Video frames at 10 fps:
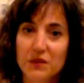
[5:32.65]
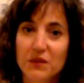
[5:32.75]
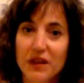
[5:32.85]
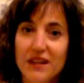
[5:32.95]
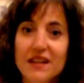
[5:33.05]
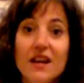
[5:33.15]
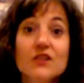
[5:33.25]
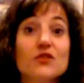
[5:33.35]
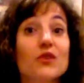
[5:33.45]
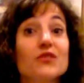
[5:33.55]
Okay,
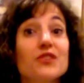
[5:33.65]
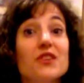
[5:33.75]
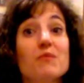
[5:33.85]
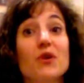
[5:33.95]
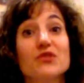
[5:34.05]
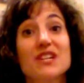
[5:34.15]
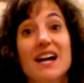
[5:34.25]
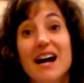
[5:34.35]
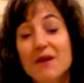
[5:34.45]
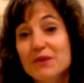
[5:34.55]
so those are the most
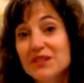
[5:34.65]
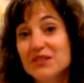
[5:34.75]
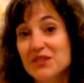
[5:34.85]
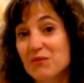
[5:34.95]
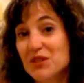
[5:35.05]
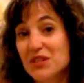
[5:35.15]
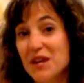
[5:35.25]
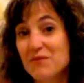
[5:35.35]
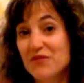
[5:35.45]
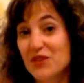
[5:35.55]
common
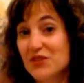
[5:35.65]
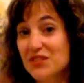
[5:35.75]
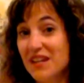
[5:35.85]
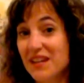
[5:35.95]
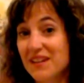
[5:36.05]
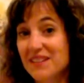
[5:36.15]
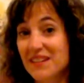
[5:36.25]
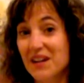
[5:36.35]
summertime first aid